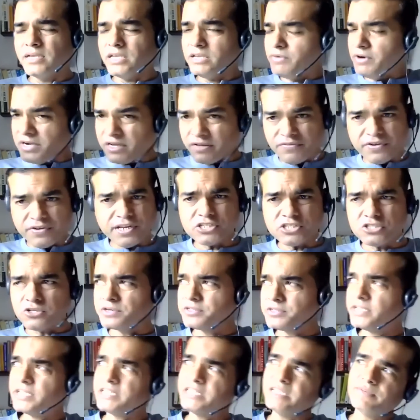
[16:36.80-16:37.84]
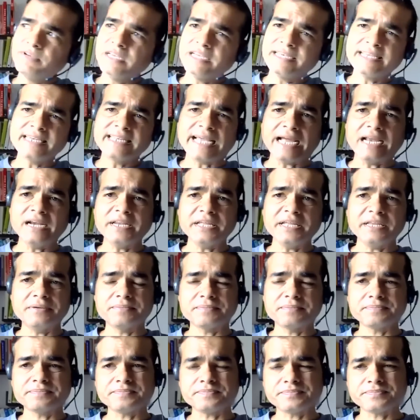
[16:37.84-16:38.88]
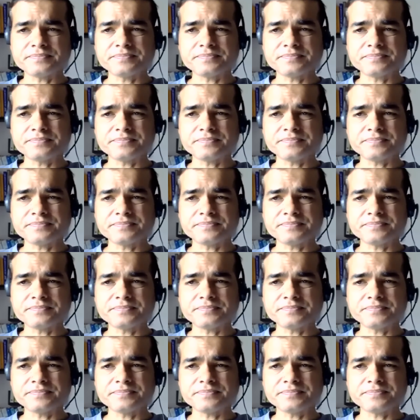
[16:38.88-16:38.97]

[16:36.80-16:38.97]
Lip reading: Even tiffin is not there. They will eat in canteen.